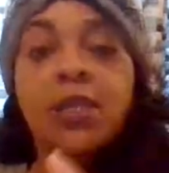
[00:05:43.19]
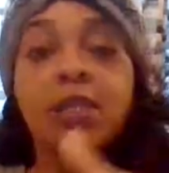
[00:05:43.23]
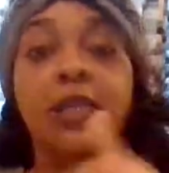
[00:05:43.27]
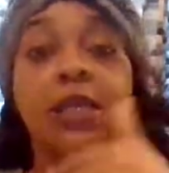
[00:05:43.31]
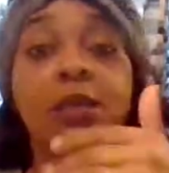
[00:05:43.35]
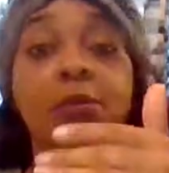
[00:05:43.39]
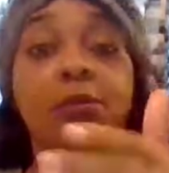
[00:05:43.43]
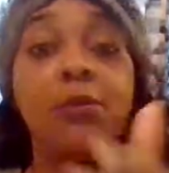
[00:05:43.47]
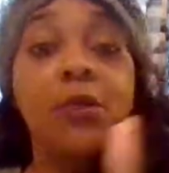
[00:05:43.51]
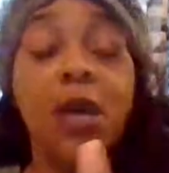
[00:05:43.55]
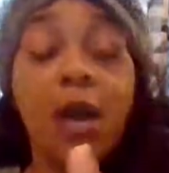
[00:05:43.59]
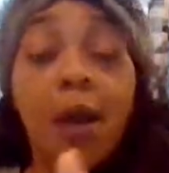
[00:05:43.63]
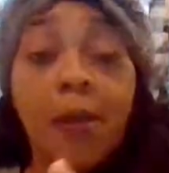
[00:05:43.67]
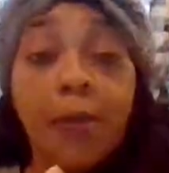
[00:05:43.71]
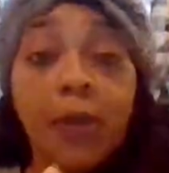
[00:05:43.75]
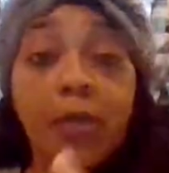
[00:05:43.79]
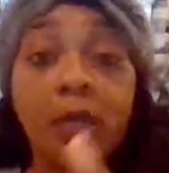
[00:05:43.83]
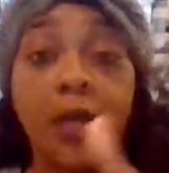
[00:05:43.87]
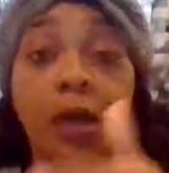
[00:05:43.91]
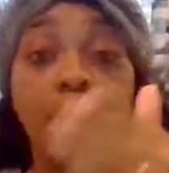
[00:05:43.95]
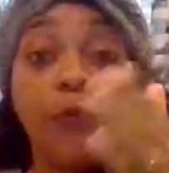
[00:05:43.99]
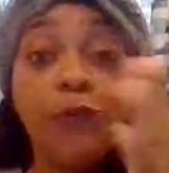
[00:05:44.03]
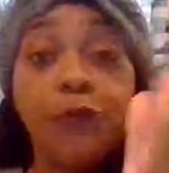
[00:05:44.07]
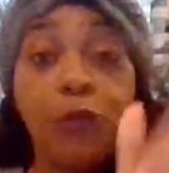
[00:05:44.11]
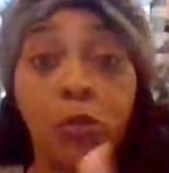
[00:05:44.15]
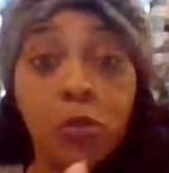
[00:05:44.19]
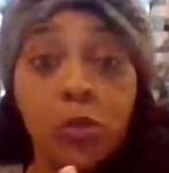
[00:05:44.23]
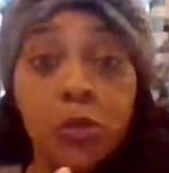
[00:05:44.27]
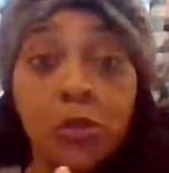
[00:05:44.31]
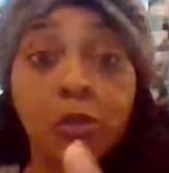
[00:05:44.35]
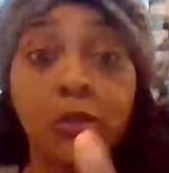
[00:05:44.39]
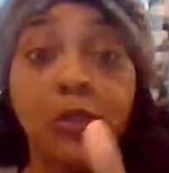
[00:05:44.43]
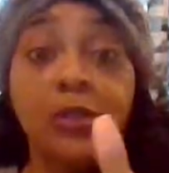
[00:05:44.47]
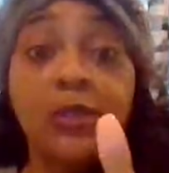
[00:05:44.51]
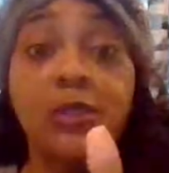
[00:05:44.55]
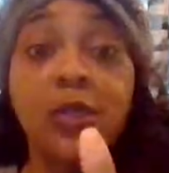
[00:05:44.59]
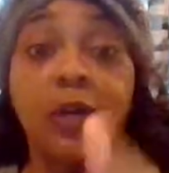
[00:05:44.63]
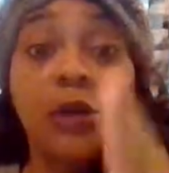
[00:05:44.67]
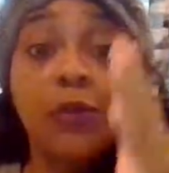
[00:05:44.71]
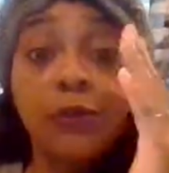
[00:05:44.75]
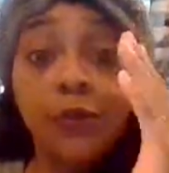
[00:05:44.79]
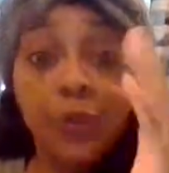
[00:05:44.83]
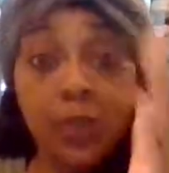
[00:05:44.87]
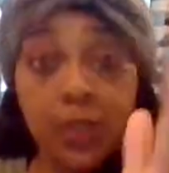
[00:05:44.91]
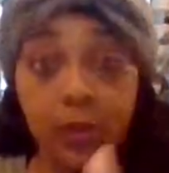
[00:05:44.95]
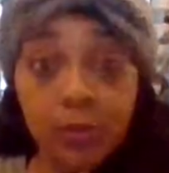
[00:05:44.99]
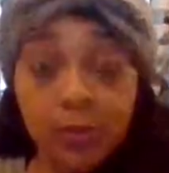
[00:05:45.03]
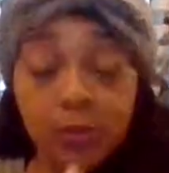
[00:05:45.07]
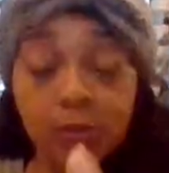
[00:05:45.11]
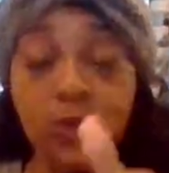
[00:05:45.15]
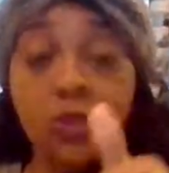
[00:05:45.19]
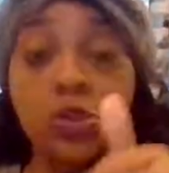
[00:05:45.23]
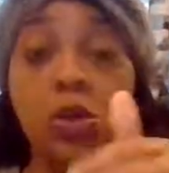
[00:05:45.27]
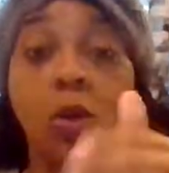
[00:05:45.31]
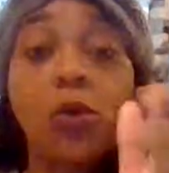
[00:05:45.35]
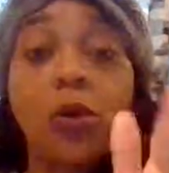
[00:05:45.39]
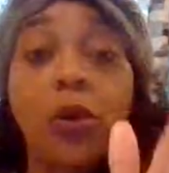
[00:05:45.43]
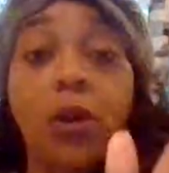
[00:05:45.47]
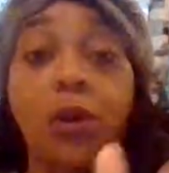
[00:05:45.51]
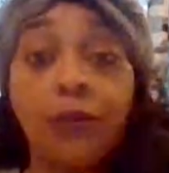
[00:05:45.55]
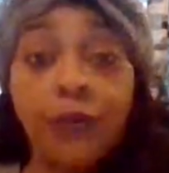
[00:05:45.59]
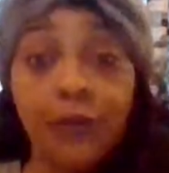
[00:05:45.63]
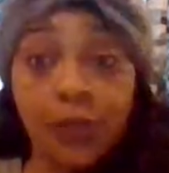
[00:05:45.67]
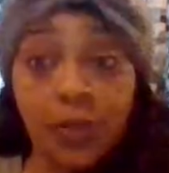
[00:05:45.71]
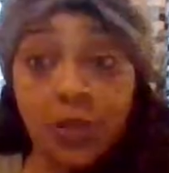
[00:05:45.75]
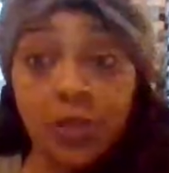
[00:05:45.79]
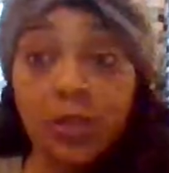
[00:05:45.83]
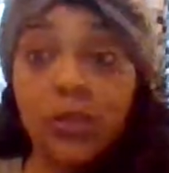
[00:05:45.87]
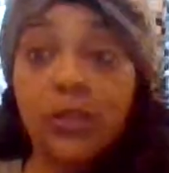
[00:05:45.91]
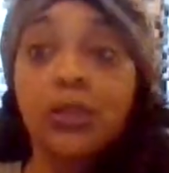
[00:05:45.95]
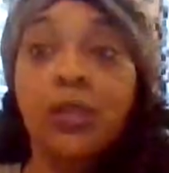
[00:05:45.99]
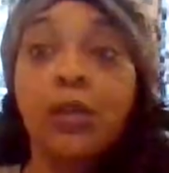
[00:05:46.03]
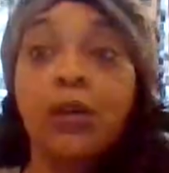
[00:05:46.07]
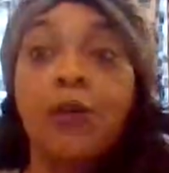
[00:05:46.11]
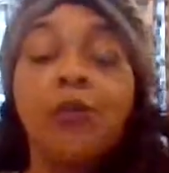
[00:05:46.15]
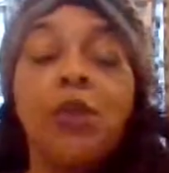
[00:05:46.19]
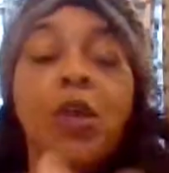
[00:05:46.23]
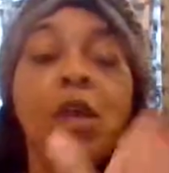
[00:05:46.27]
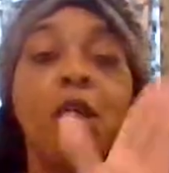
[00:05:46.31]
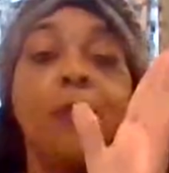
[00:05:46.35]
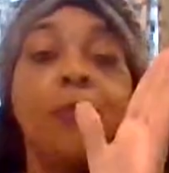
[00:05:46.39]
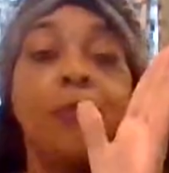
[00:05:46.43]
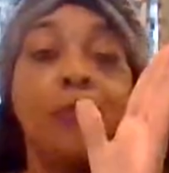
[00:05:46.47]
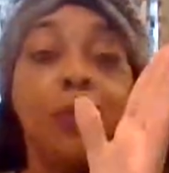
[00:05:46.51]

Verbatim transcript: keep coming up for yourself, keep showing up for yourself,